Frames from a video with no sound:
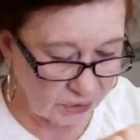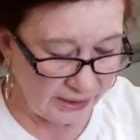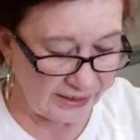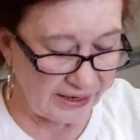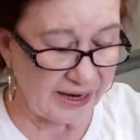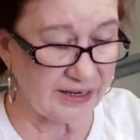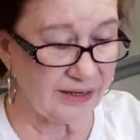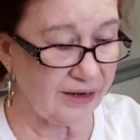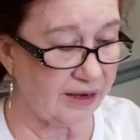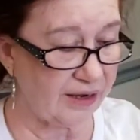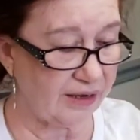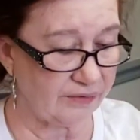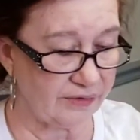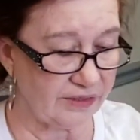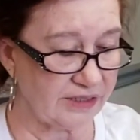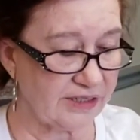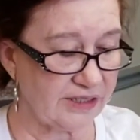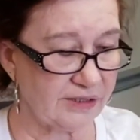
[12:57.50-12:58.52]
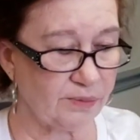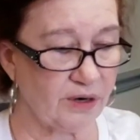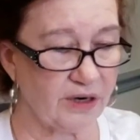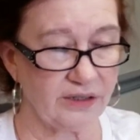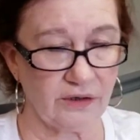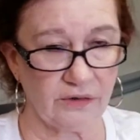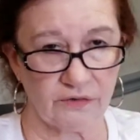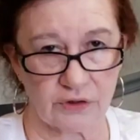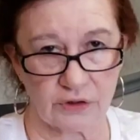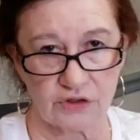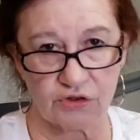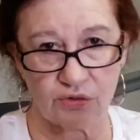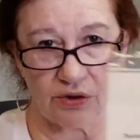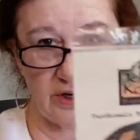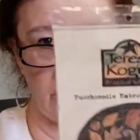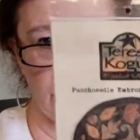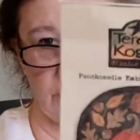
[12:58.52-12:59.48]
And I love, this is probably the first
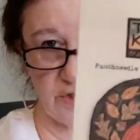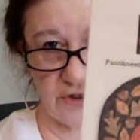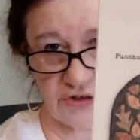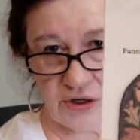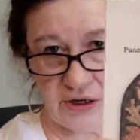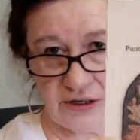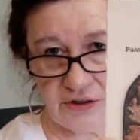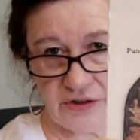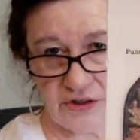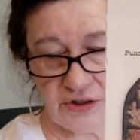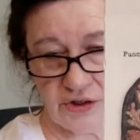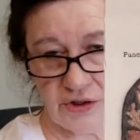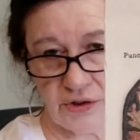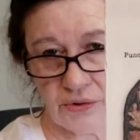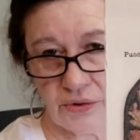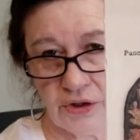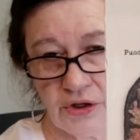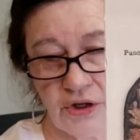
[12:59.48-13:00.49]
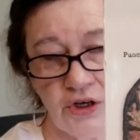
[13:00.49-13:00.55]
one I want to try to do.